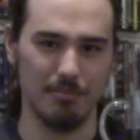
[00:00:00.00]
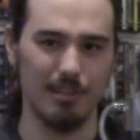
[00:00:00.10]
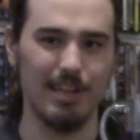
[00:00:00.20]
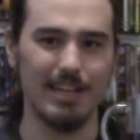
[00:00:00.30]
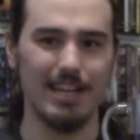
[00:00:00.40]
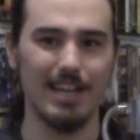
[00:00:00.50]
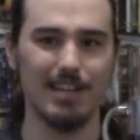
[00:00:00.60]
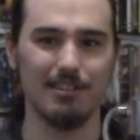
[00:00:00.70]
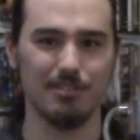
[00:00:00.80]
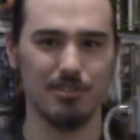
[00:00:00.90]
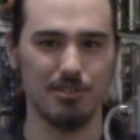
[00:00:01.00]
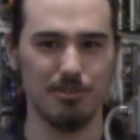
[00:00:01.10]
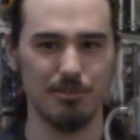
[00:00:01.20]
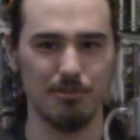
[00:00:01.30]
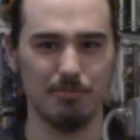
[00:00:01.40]
Blind Al
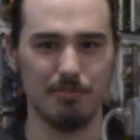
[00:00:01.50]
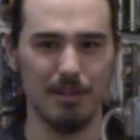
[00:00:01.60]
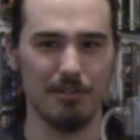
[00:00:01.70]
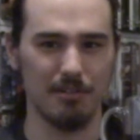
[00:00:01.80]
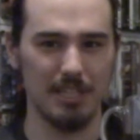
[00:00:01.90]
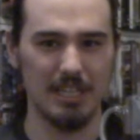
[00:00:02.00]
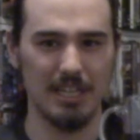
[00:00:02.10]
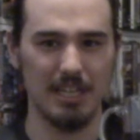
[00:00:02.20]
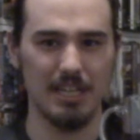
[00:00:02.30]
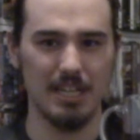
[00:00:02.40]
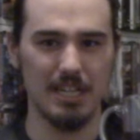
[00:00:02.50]
to apparently